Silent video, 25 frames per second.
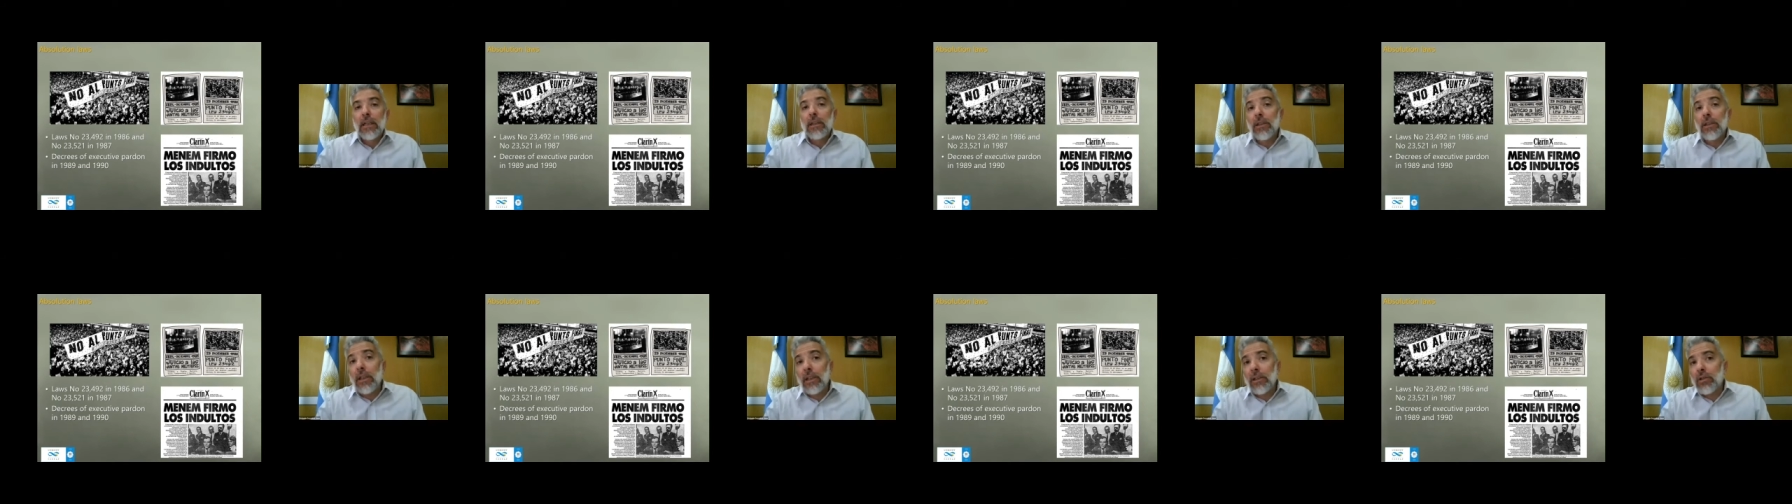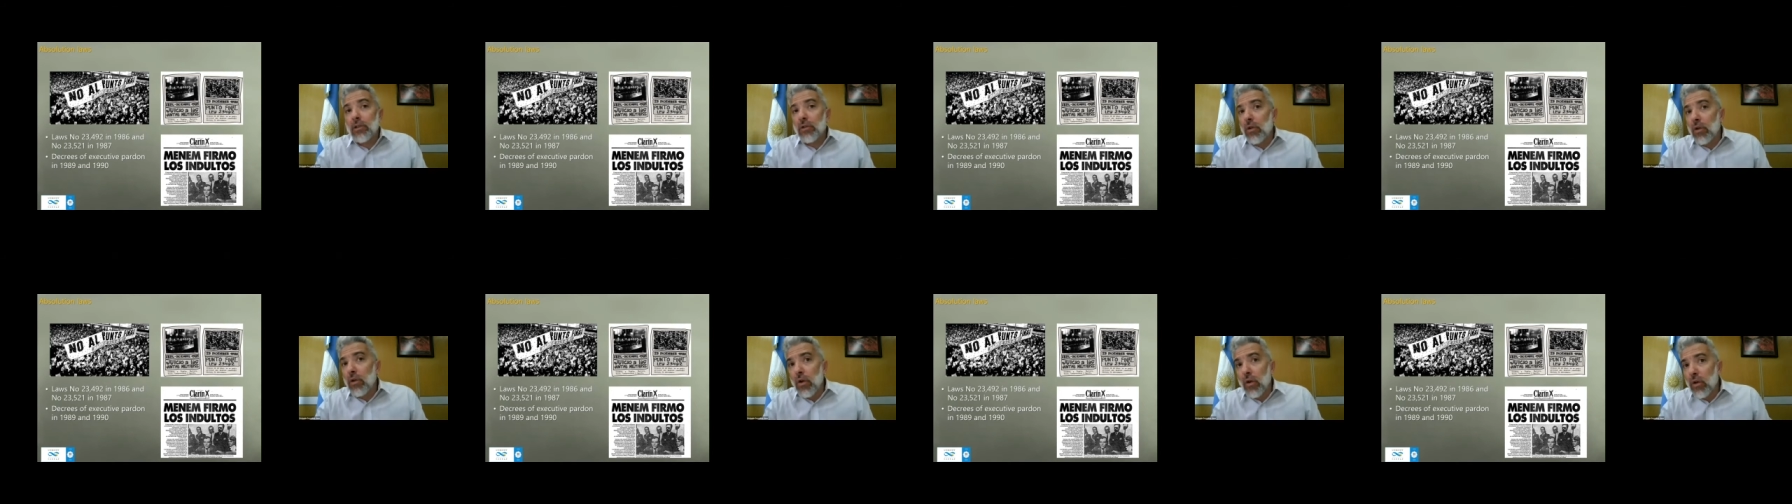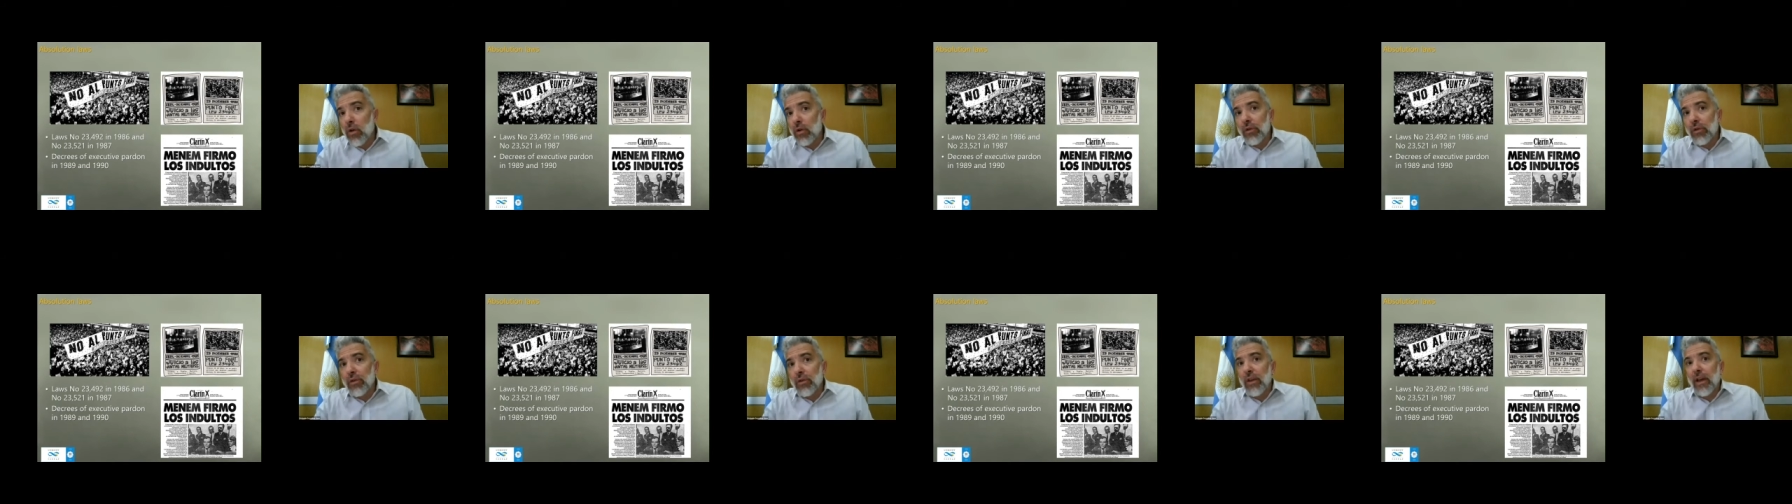These
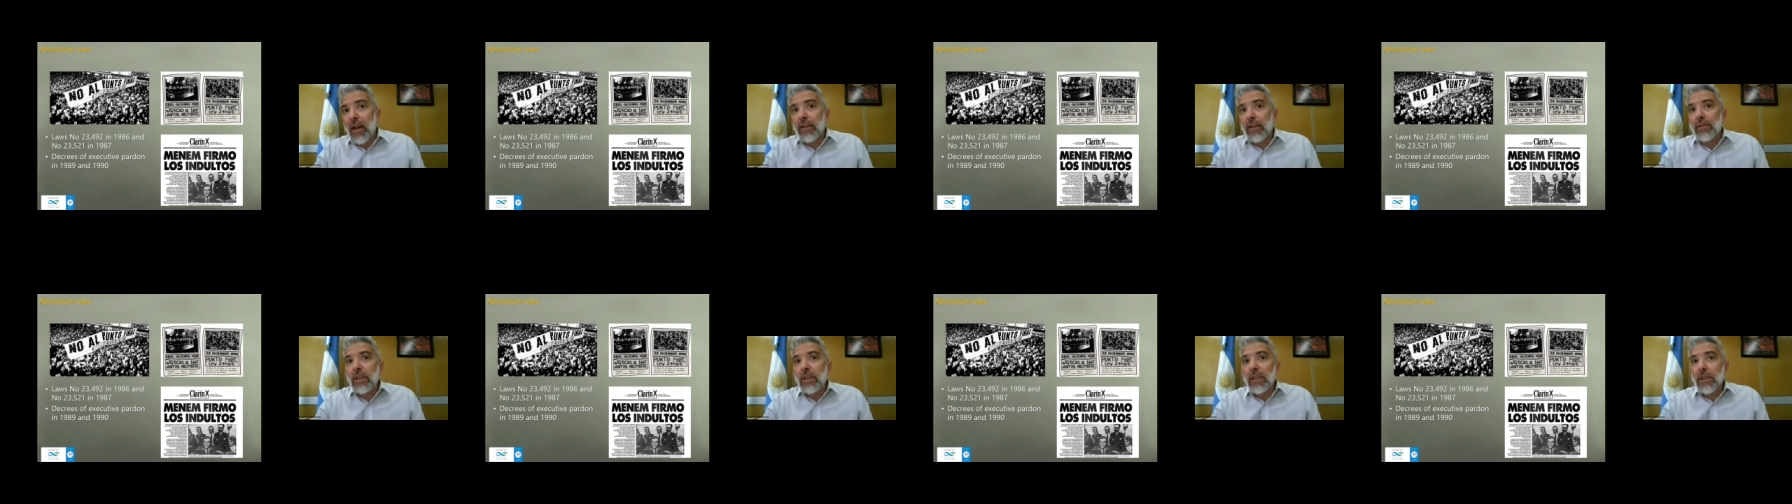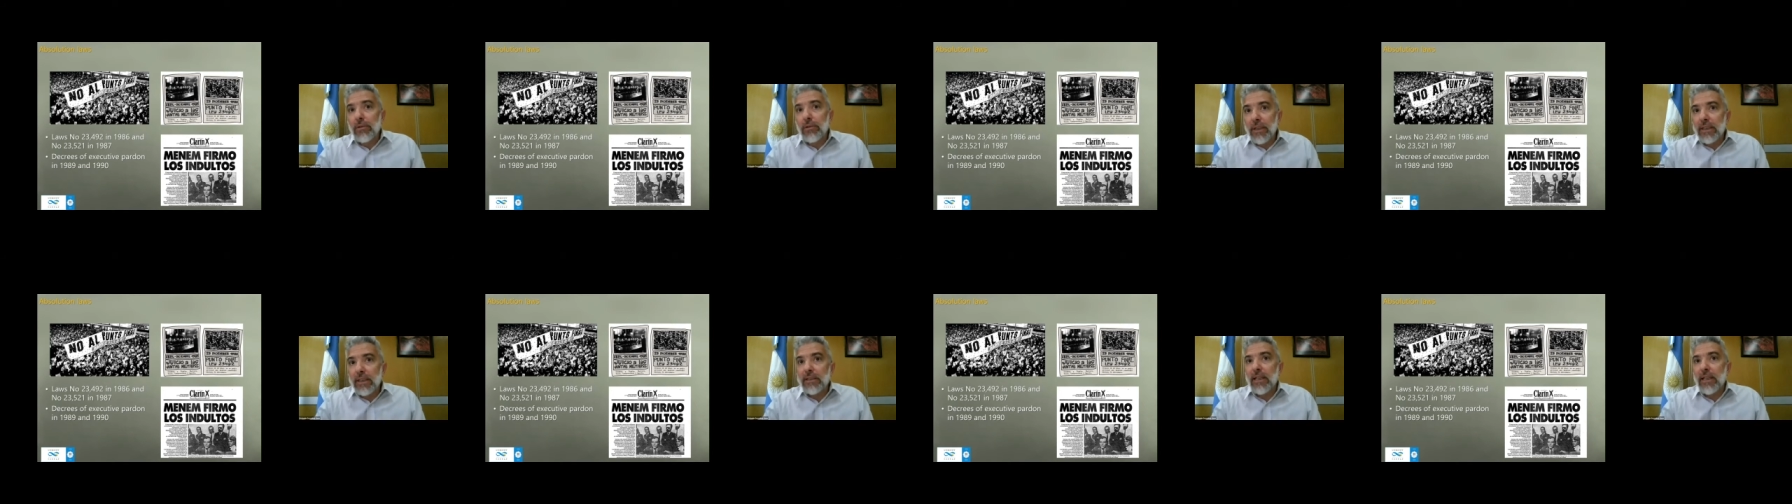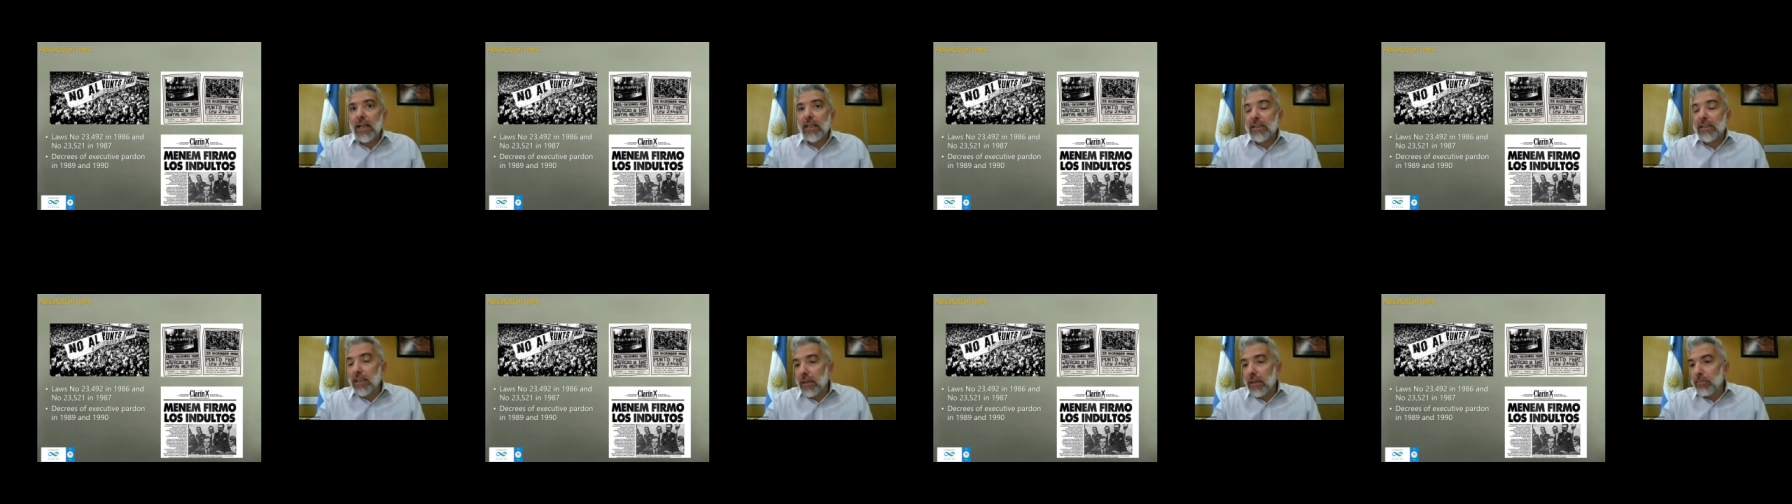laws and decrees
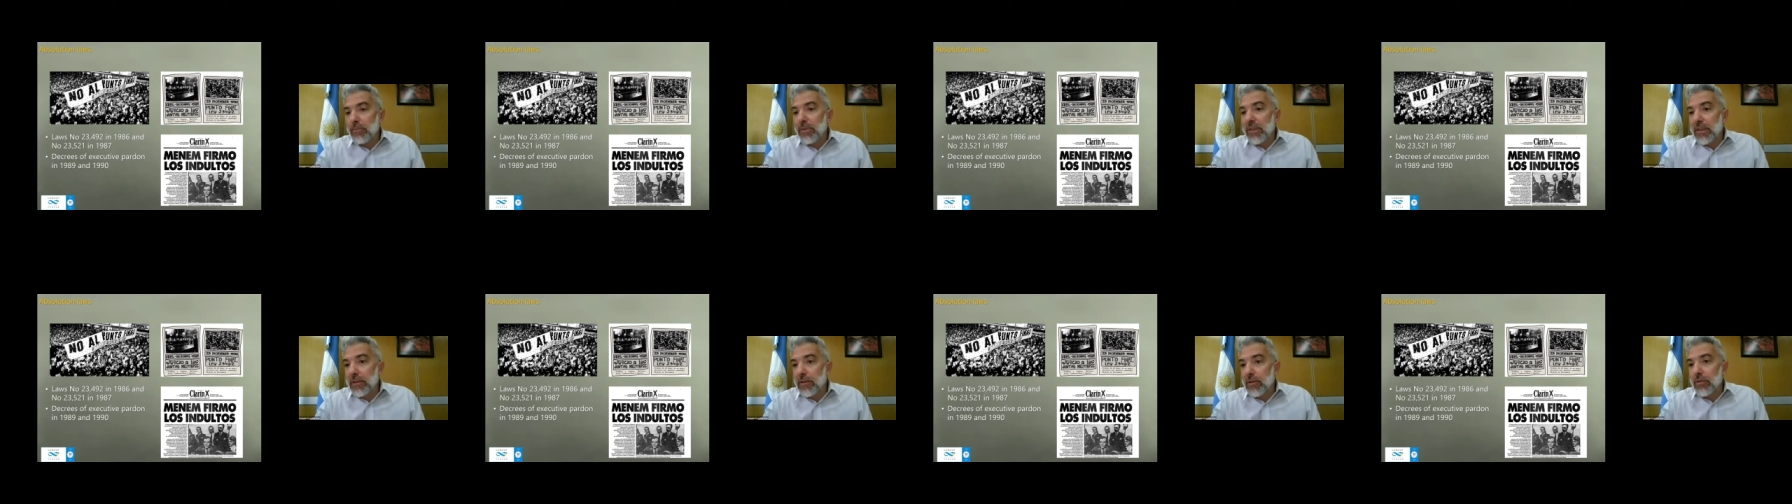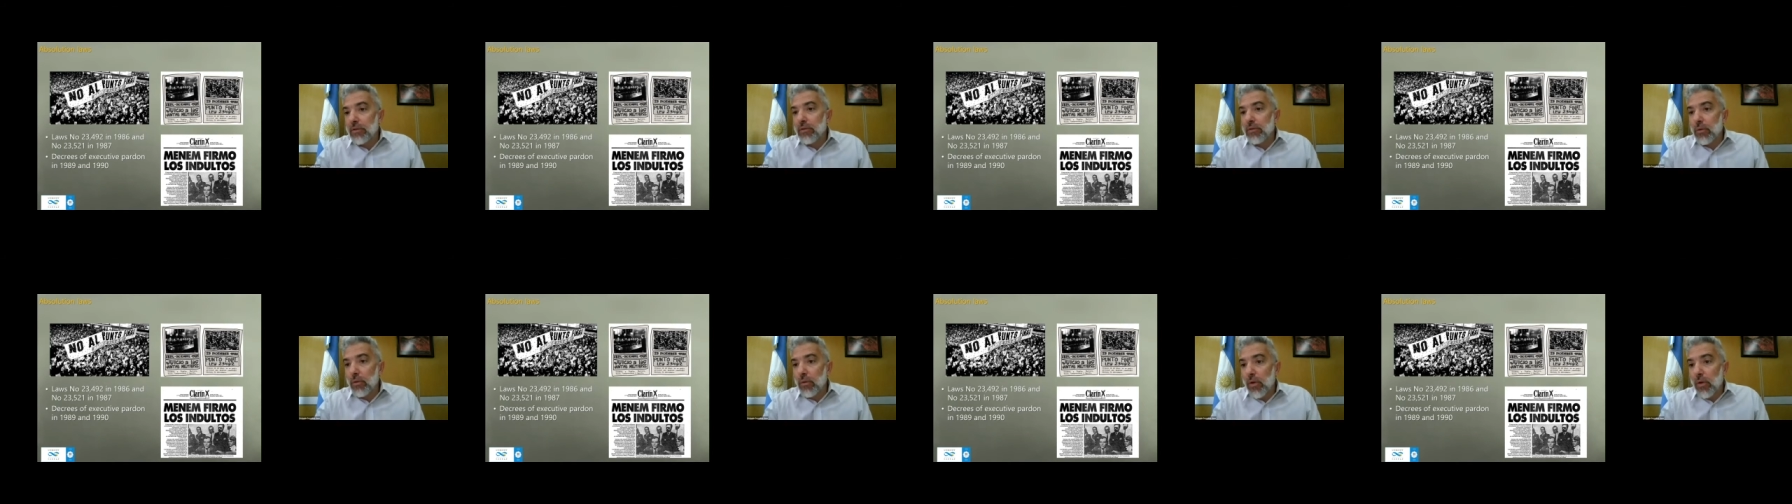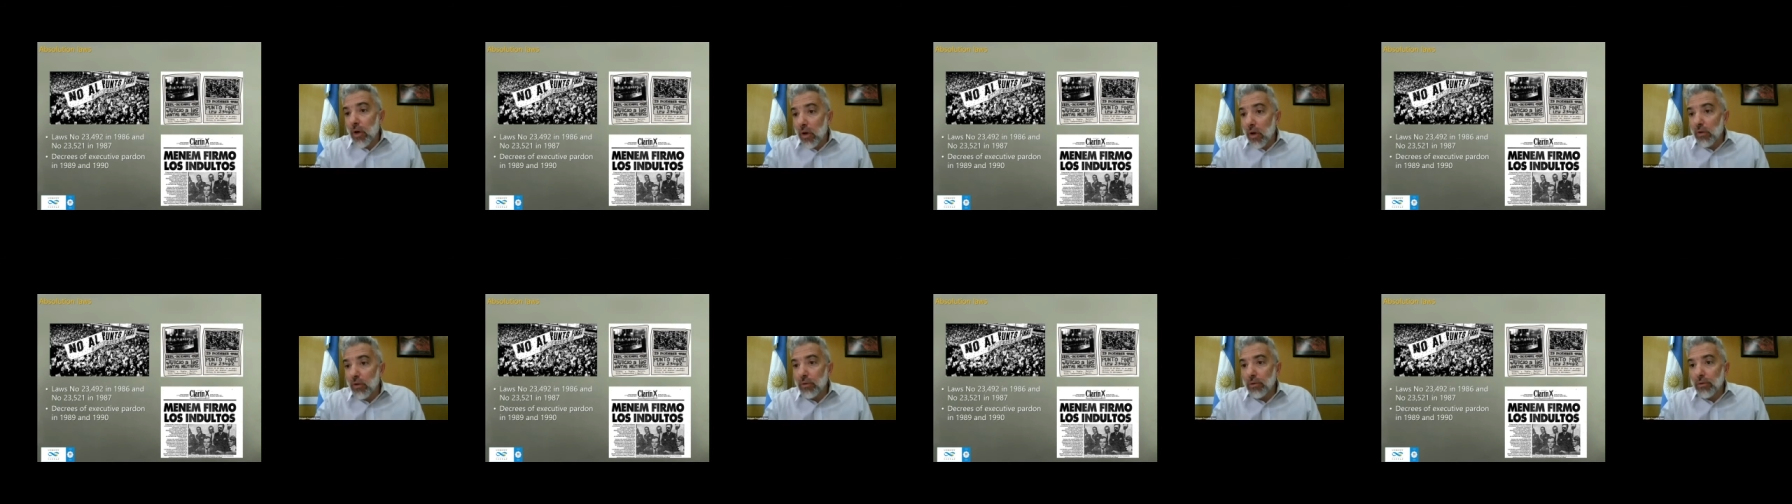attempted to
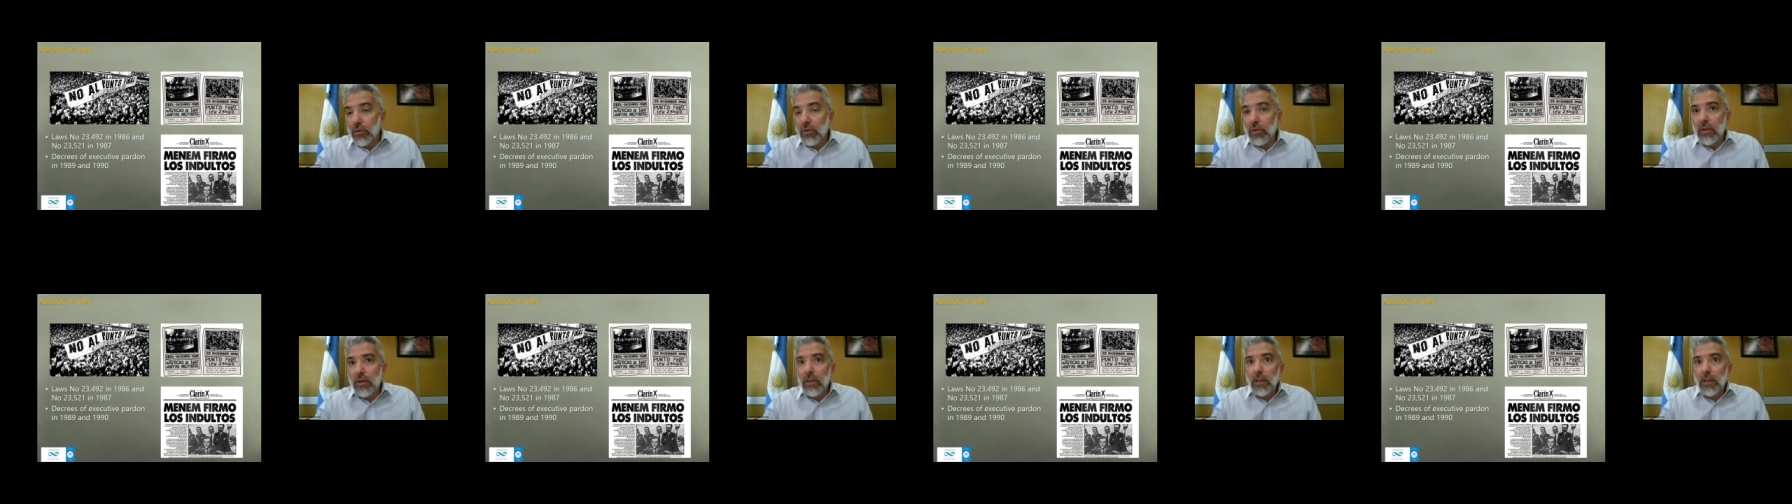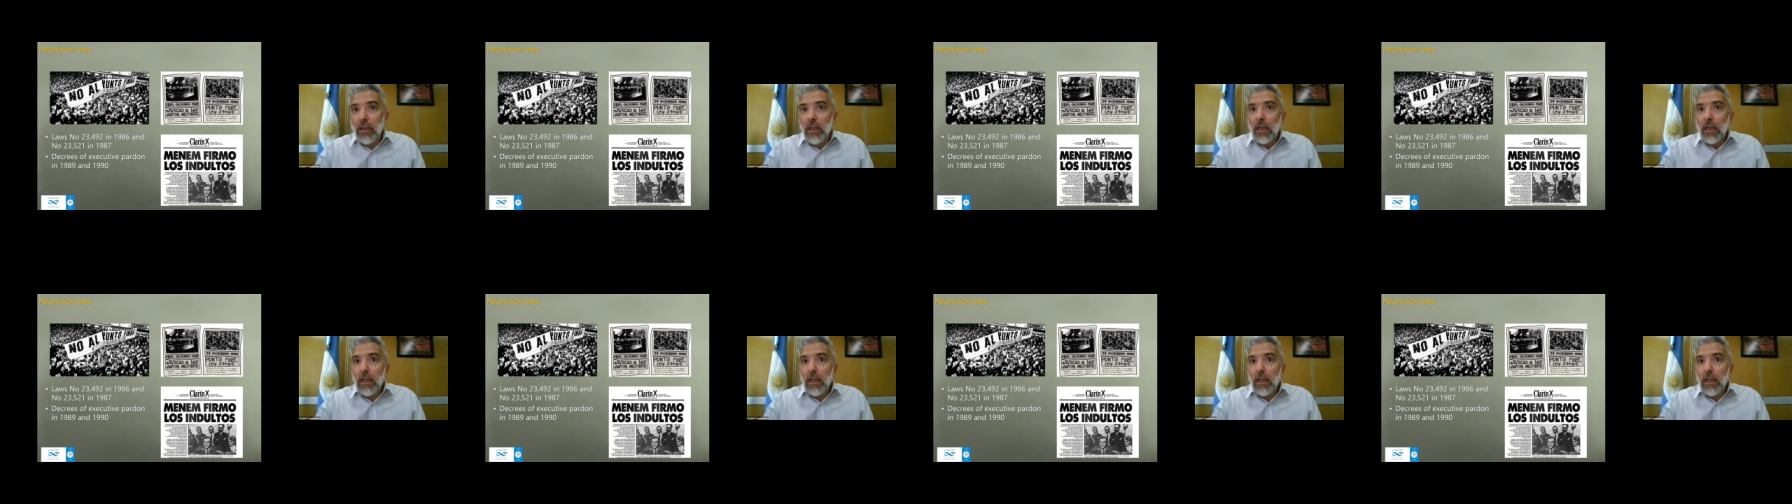close